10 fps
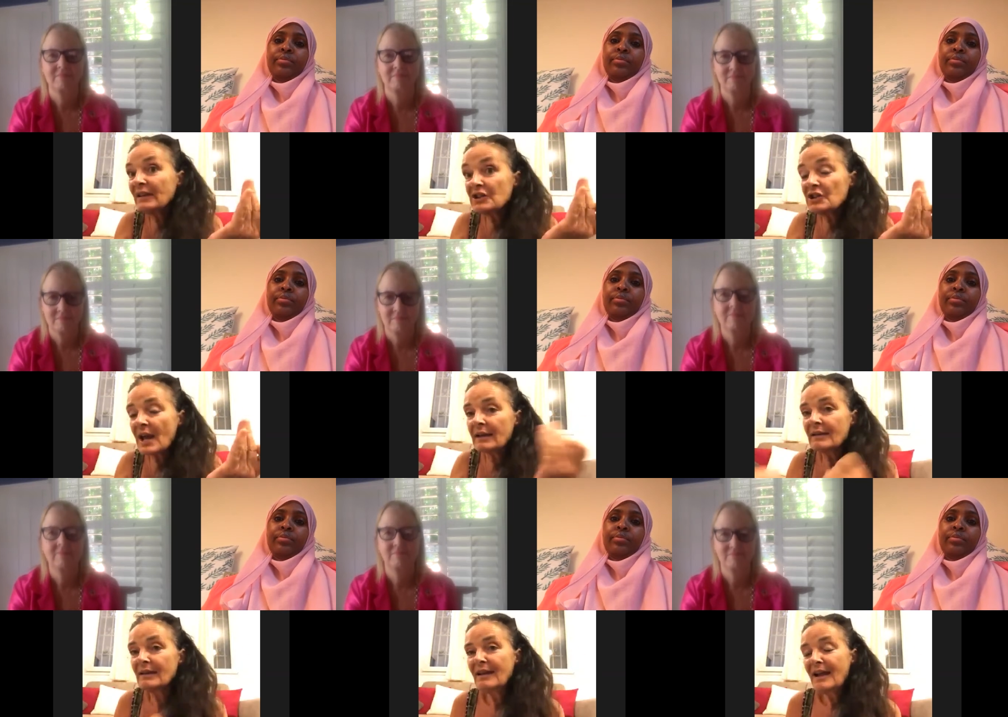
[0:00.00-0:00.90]
Speaker 1: the check
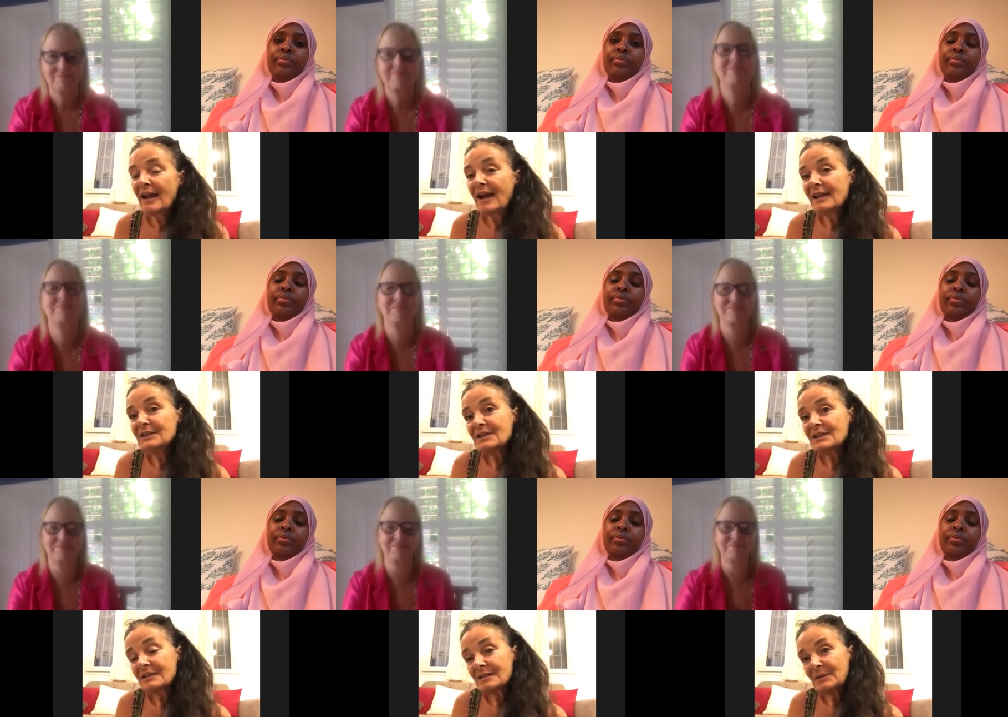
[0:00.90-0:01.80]
and
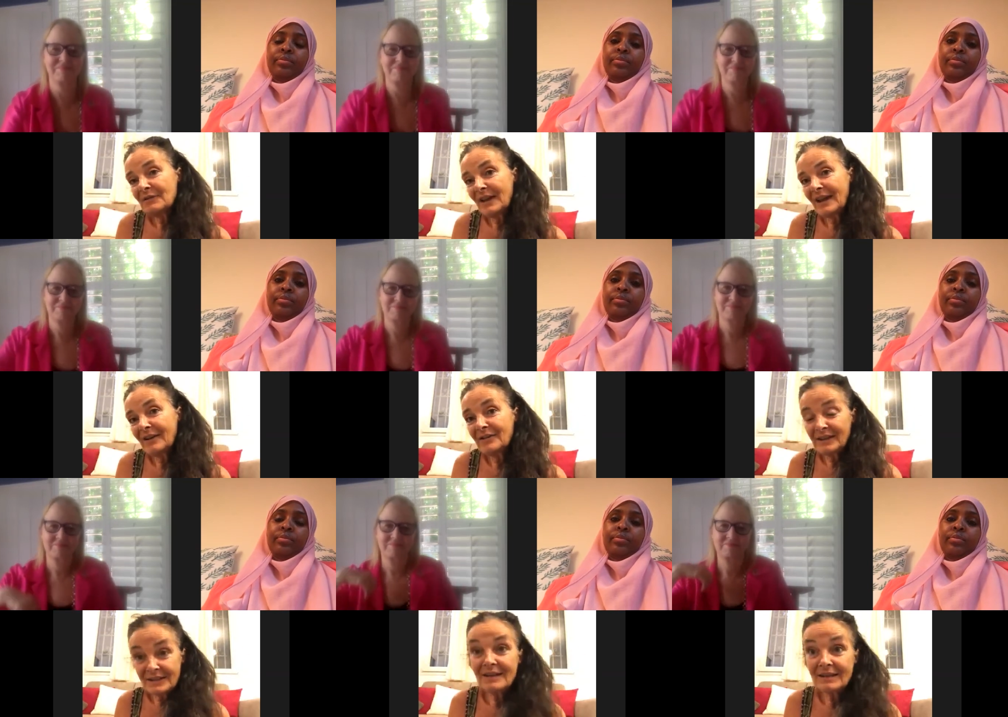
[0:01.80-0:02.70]
to be fair
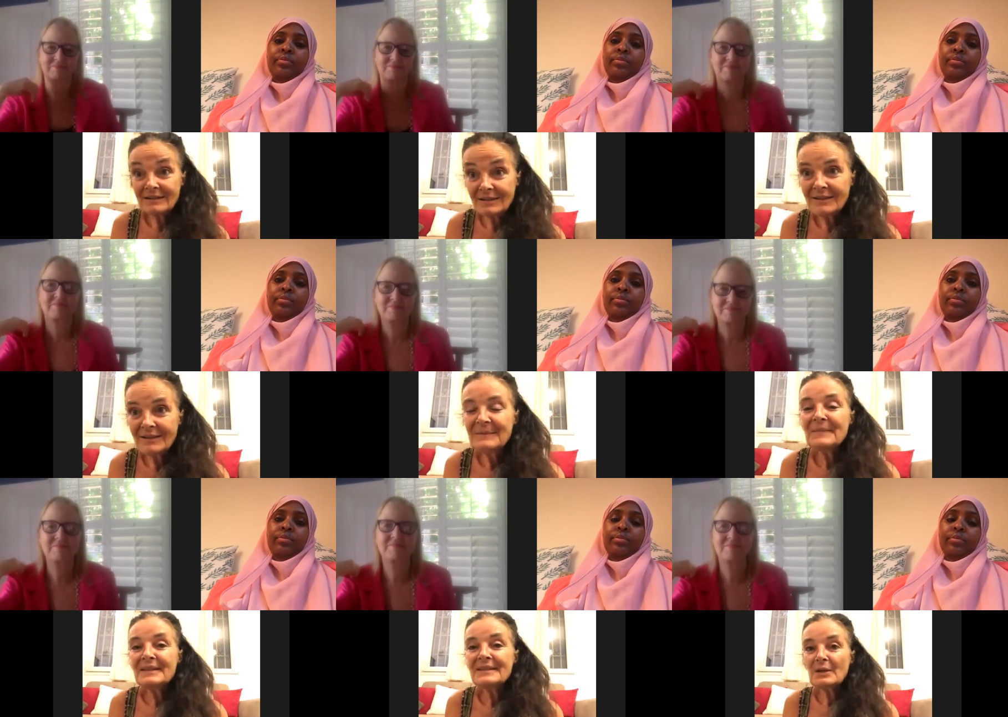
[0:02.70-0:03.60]
they did
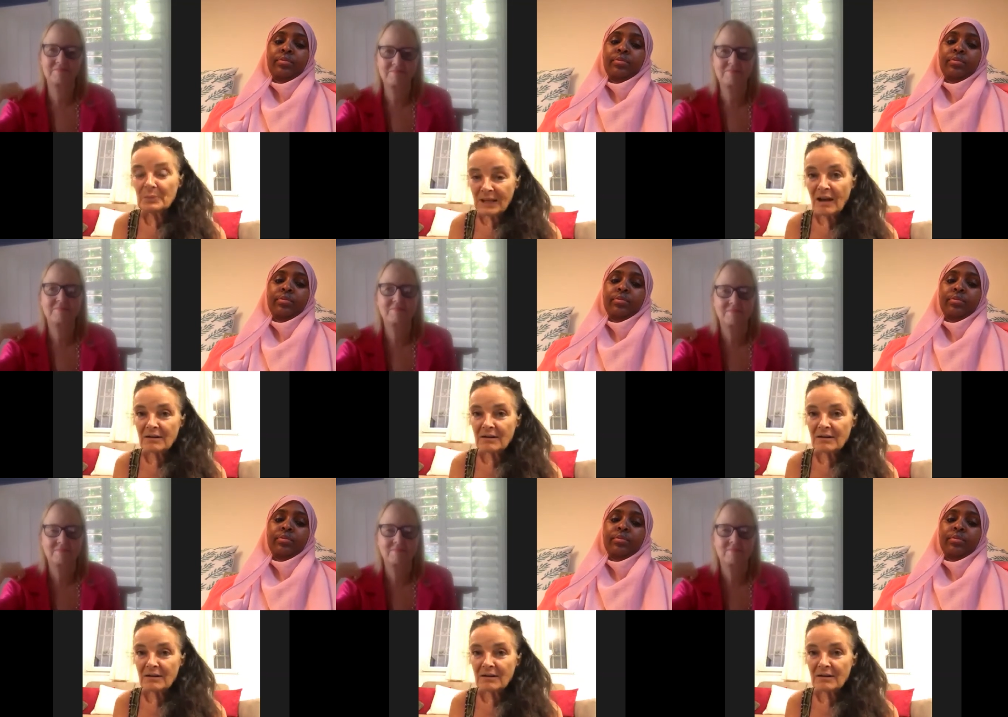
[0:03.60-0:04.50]
so we got to
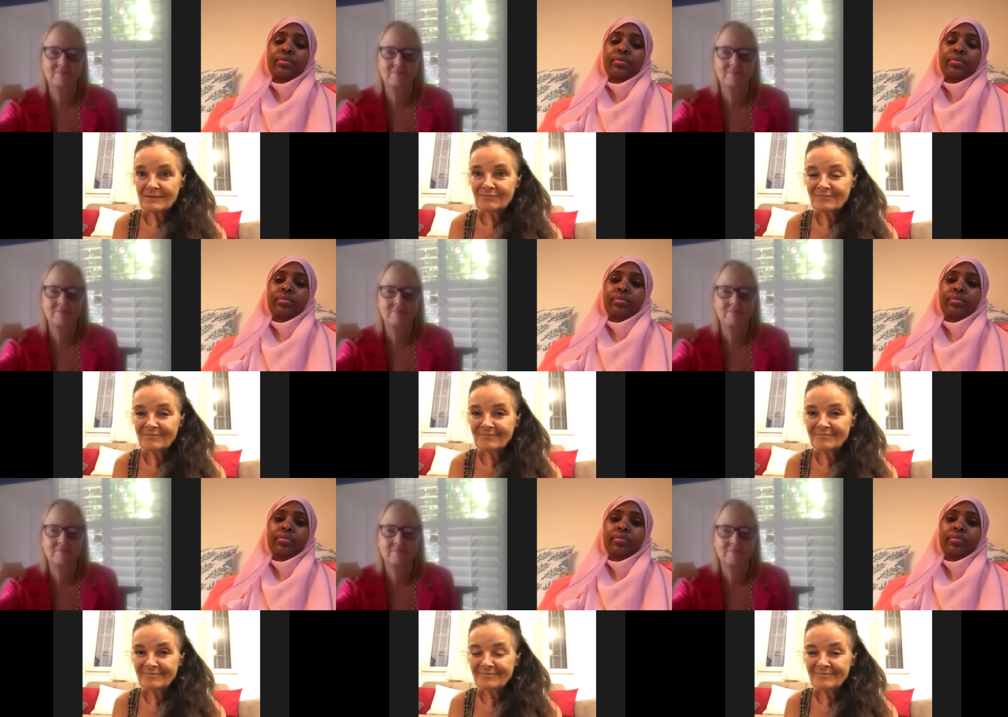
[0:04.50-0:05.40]
make it
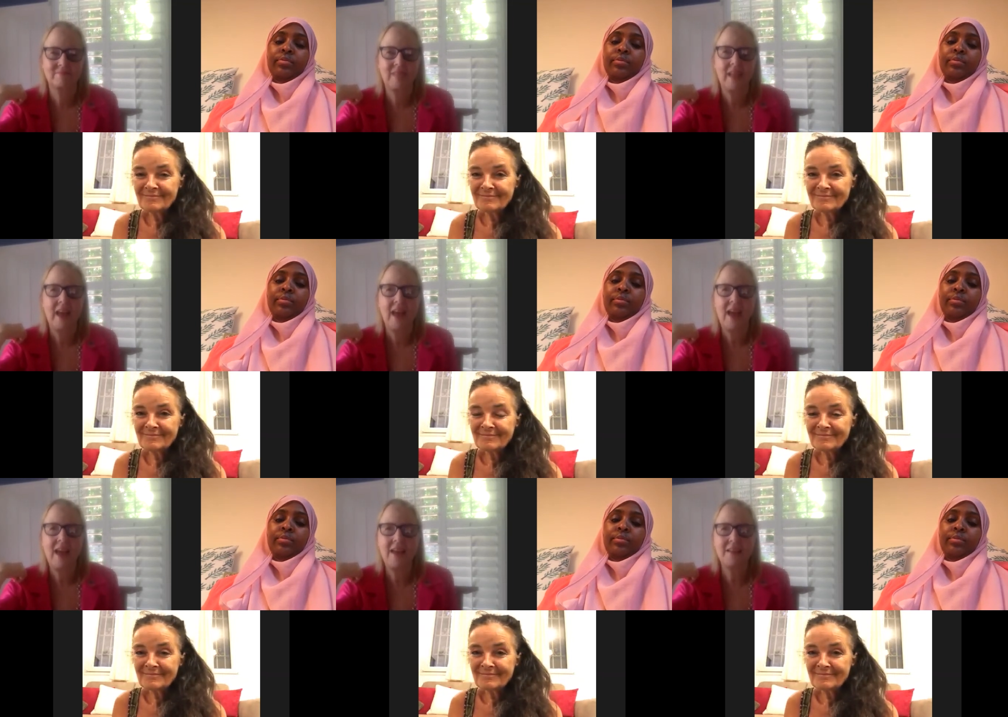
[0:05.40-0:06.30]

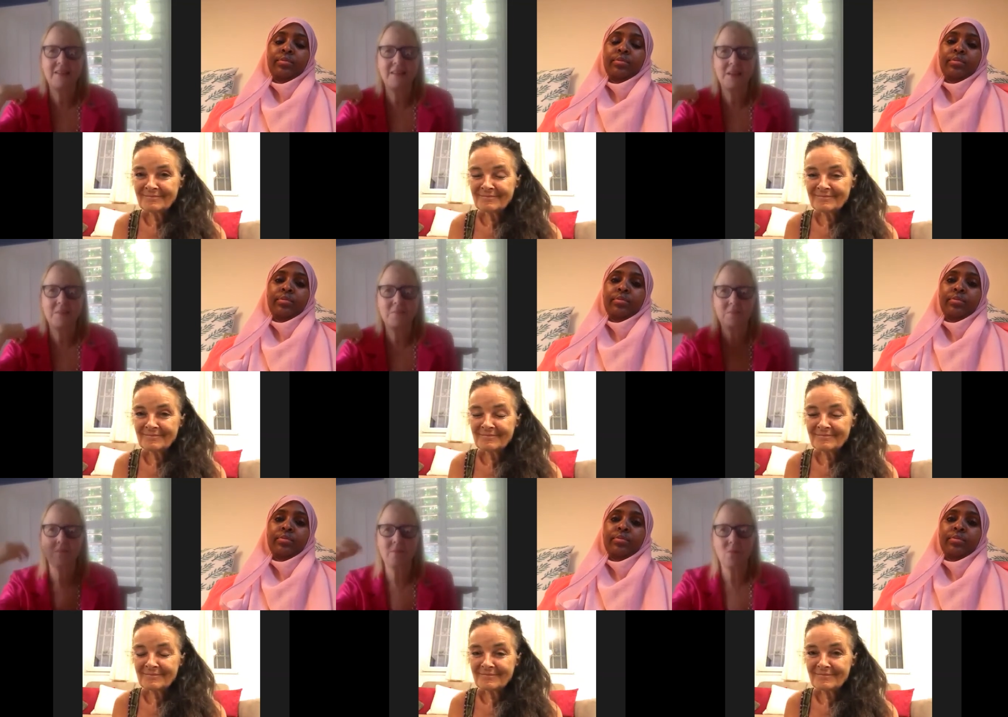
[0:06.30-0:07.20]
Speaker 2: and um,
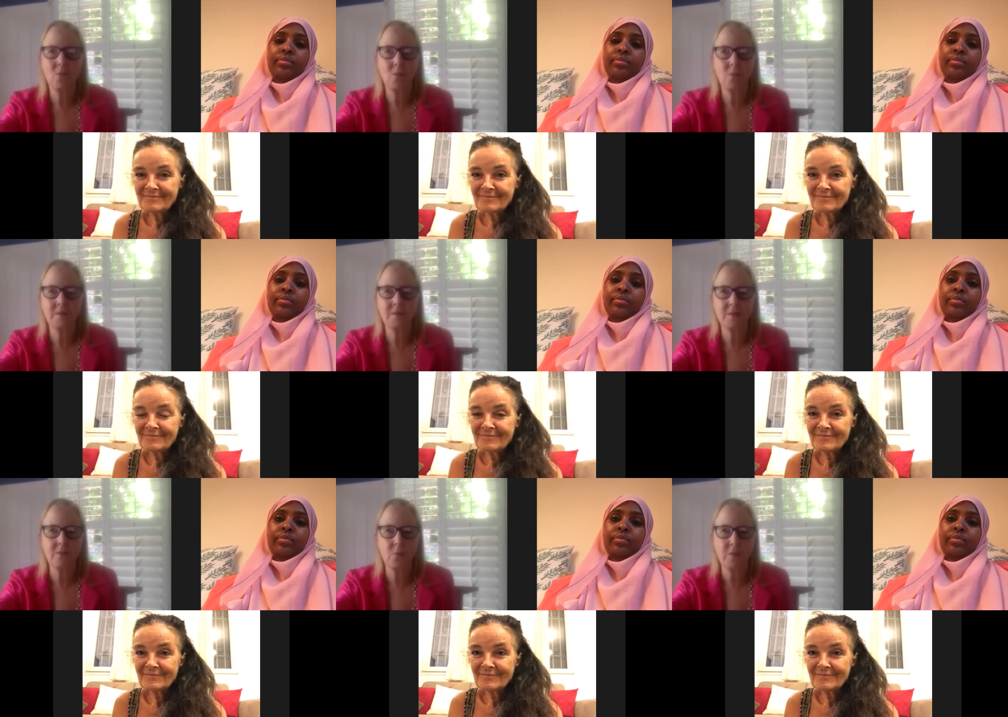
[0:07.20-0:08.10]

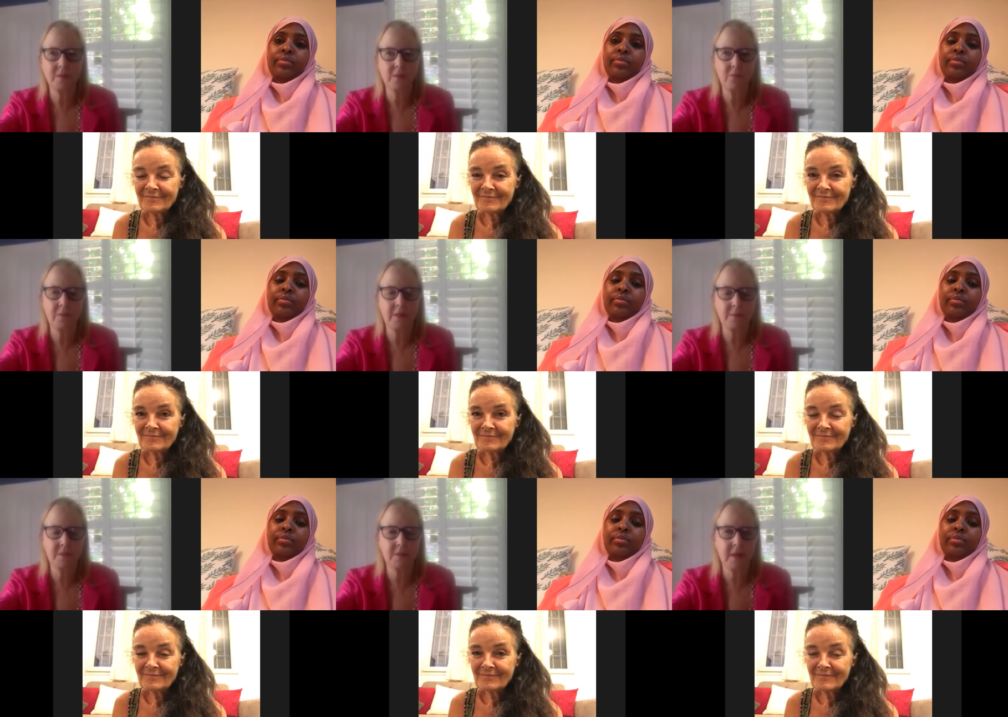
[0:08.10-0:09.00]
the, was it
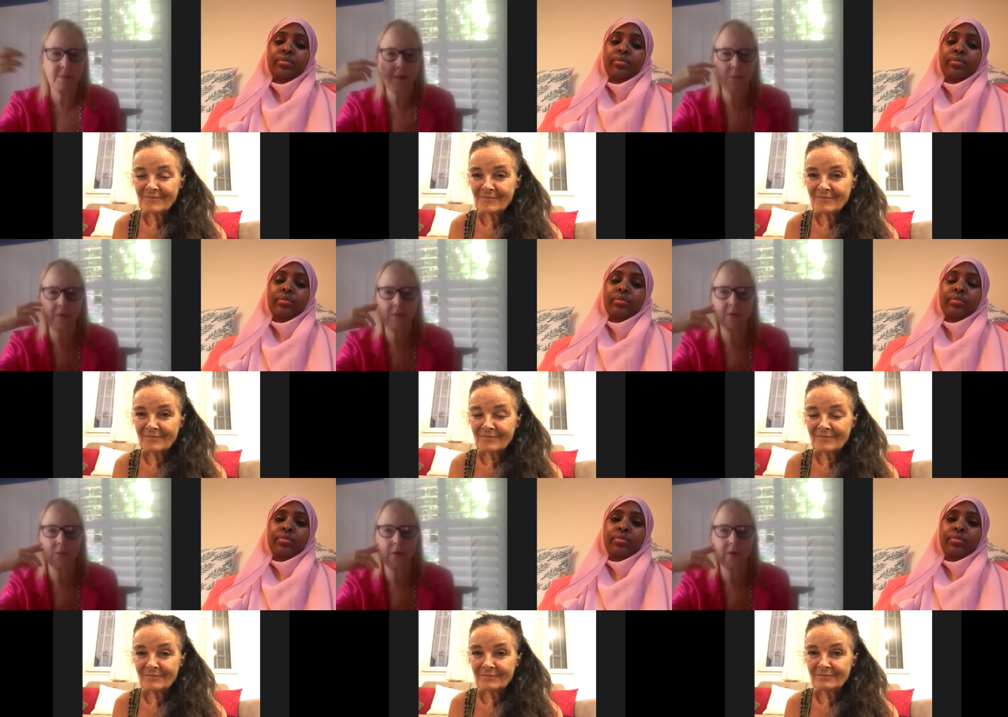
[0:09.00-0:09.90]
filmed? Tell me where
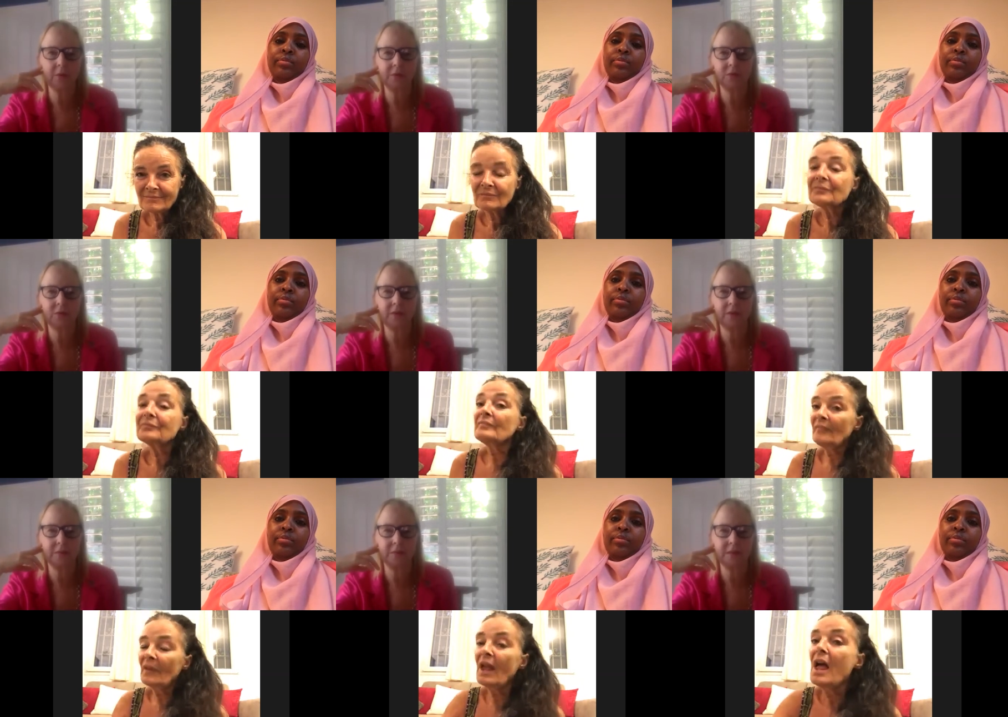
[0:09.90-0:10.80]
that where it was
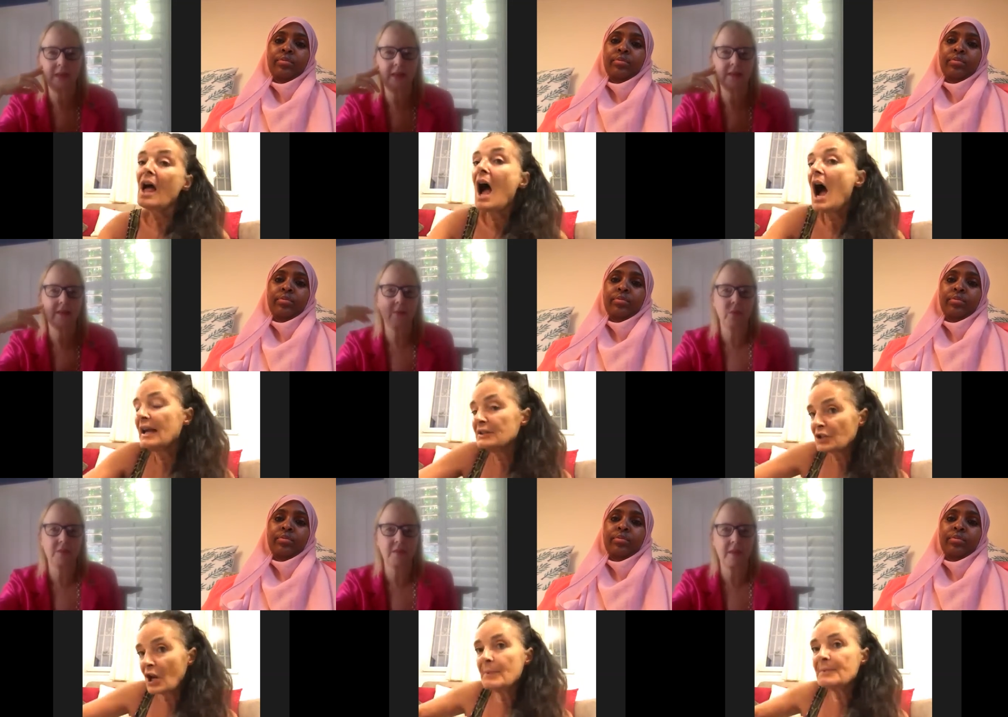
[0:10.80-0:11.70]
filmed. And in
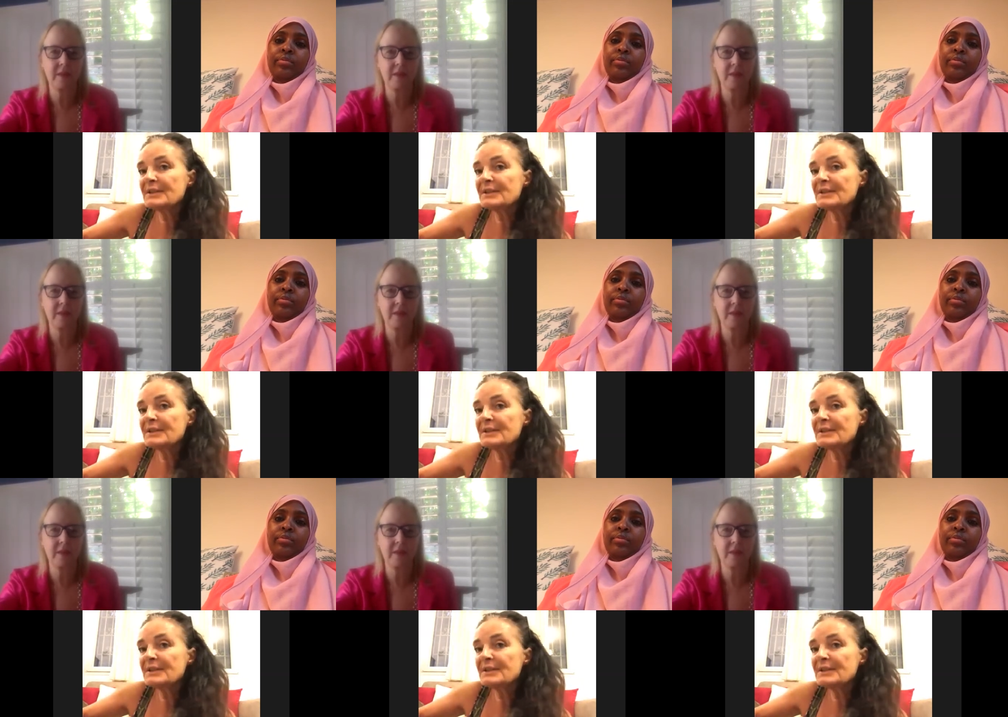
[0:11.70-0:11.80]
terms
Speaker 1: of